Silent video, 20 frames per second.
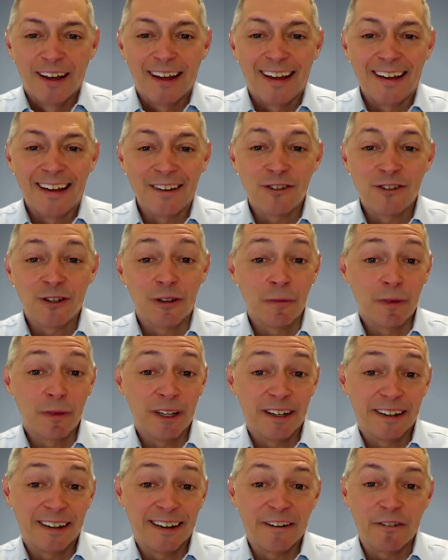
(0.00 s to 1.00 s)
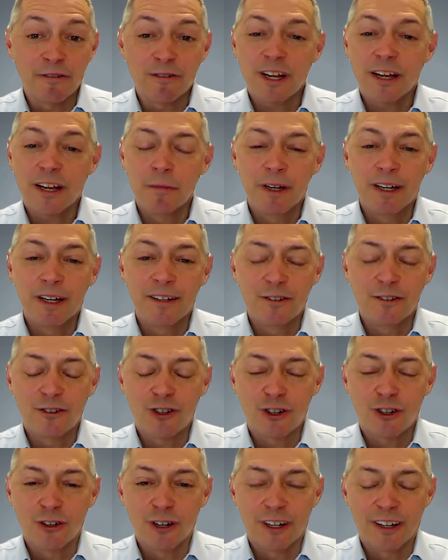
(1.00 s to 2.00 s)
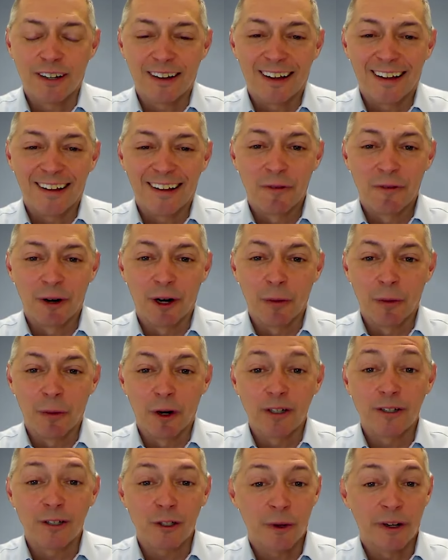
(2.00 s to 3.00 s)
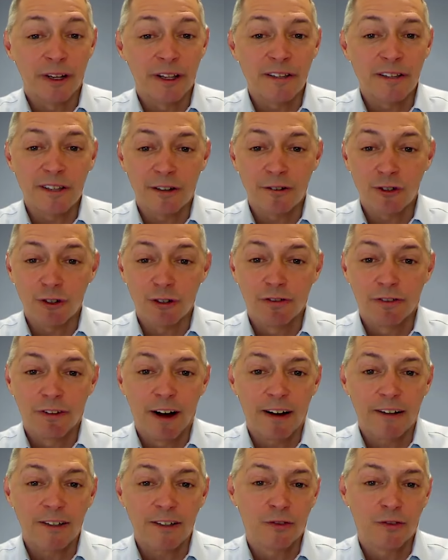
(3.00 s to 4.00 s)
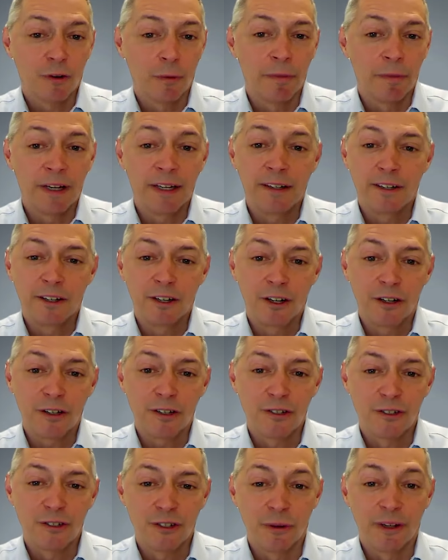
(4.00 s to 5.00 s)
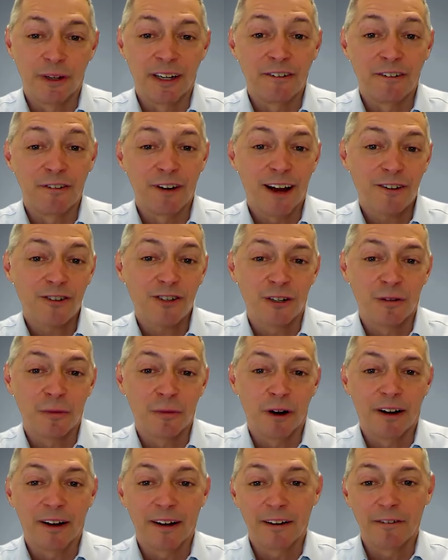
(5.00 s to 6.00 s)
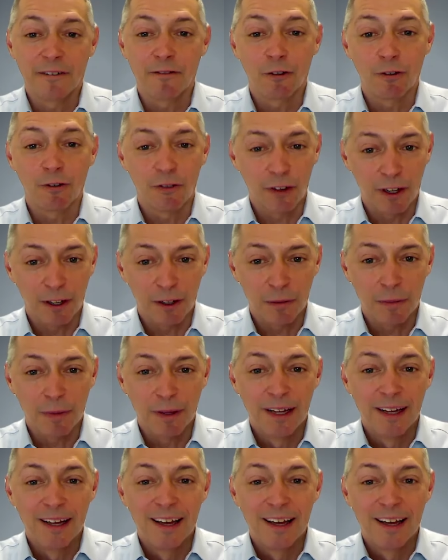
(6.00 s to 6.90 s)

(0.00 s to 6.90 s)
into the media and entertainment industry, where I worked at 20th Century Fox for many years doing international marketing for film